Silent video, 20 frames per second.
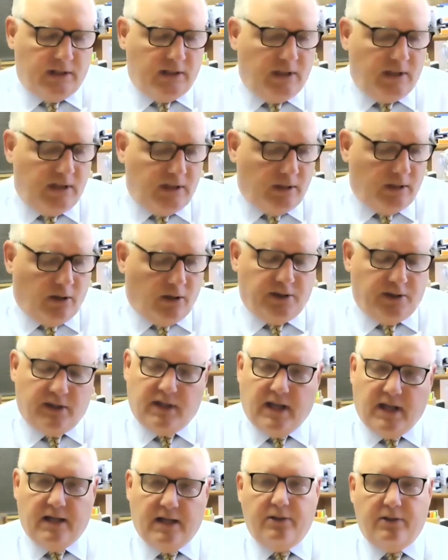all you got
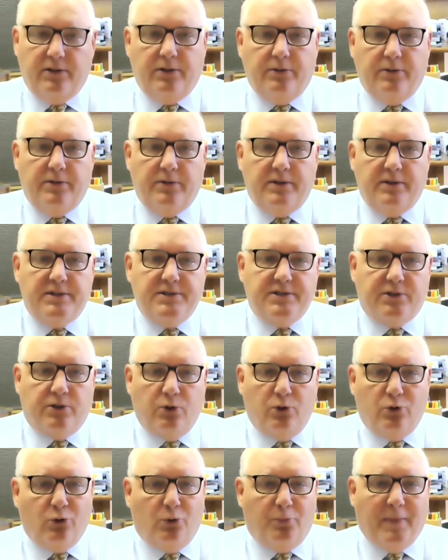to do is
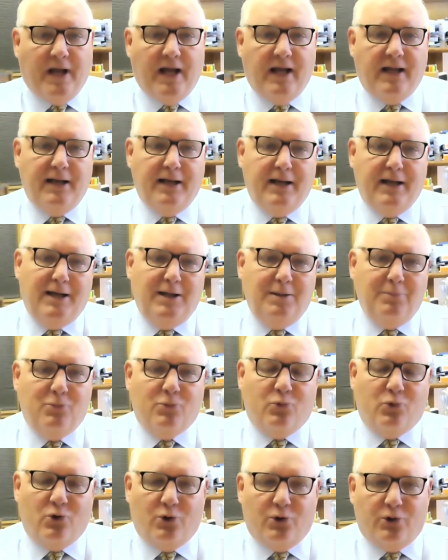Google my name
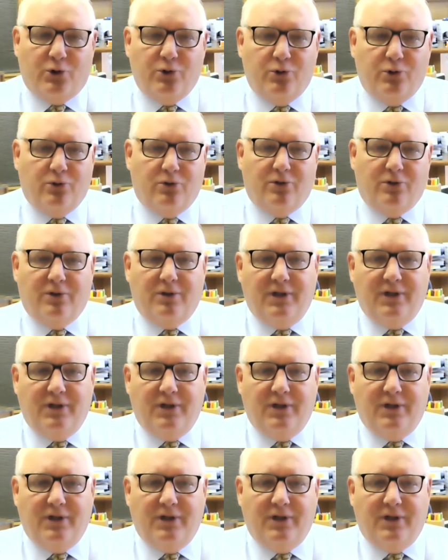or Google